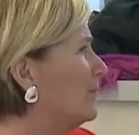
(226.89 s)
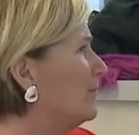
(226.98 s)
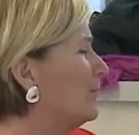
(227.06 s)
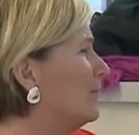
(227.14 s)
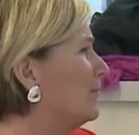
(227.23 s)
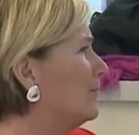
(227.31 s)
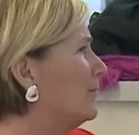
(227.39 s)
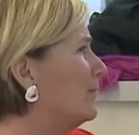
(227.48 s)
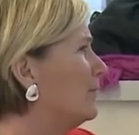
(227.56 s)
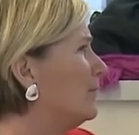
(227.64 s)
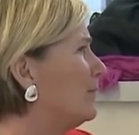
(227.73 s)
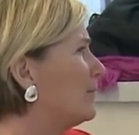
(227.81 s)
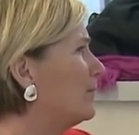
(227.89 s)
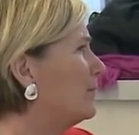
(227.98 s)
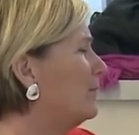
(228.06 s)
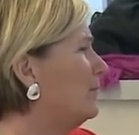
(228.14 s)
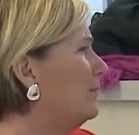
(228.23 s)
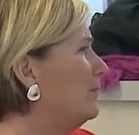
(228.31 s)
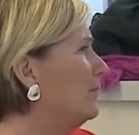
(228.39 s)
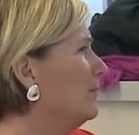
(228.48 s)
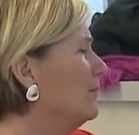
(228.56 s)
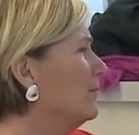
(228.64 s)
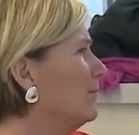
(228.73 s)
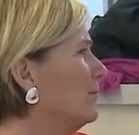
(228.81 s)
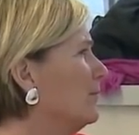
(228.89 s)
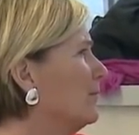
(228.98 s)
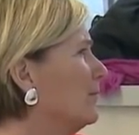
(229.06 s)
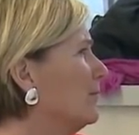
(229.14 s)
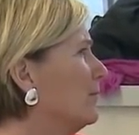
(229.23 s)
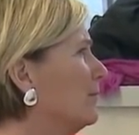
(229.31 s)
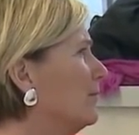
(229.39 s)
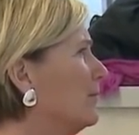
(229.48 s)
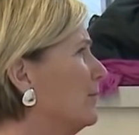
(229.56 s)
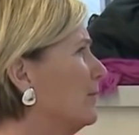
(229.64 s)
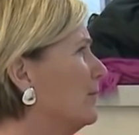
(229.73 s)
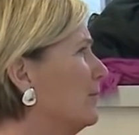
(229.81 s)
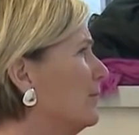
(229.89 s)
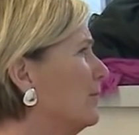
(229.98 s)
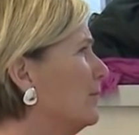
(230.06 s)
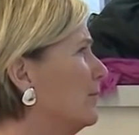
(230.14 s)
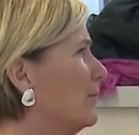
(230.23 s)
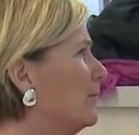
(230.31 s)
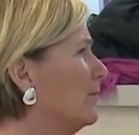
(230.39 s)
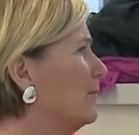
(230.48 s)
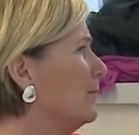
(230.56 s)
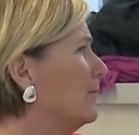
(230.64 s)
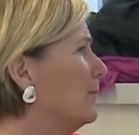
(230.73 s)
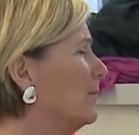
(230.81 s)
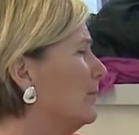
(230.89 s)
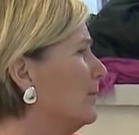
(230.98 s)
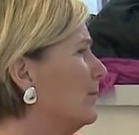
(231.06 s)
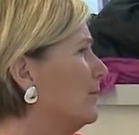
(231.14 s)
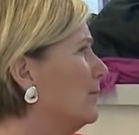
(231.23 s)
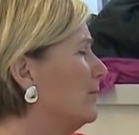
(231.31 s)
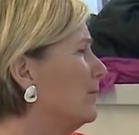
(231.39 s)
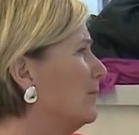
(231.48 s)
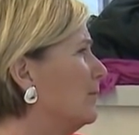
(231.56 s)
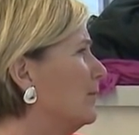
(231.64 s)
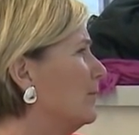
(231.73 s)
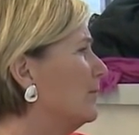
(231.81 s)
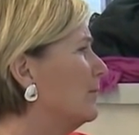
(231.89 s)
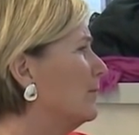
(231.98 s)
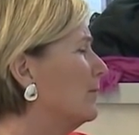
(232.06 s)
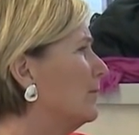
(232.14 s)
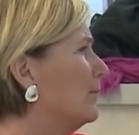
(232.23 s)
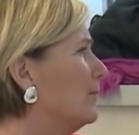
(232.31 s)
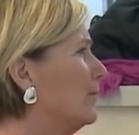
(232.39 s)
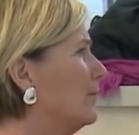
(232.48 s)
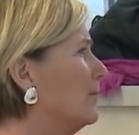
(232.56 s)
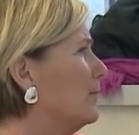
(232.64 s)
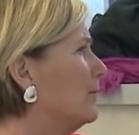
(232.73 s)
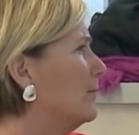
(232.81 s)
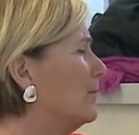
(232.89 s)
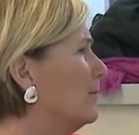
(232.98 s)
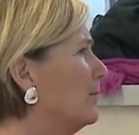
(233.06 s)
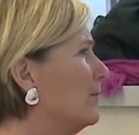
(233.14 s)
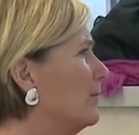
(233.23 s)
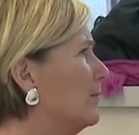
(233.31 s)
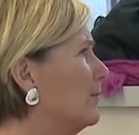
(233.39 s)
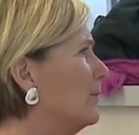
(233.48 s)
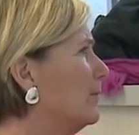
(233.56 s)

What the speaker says: The person shown says nothing.